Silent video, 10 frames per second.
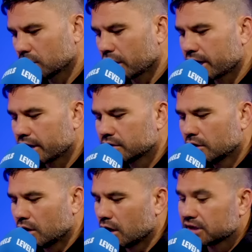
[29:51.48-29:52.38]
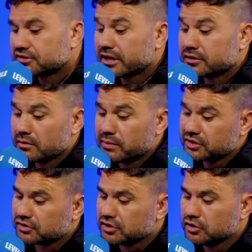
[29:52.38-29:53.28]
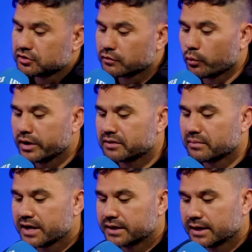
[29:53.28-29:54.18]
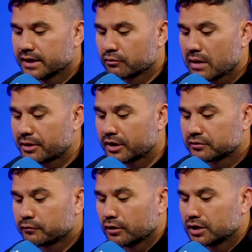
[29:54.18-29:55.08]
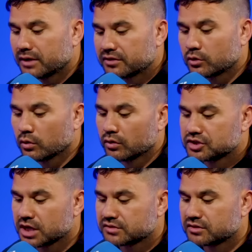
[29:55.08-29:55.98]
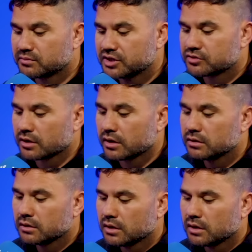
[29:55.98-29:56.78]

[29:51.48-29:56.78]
Okay. All right, let's get to the biggest news of the week, mate. The Rabbitohs have finally made the call on Jason Demetrio.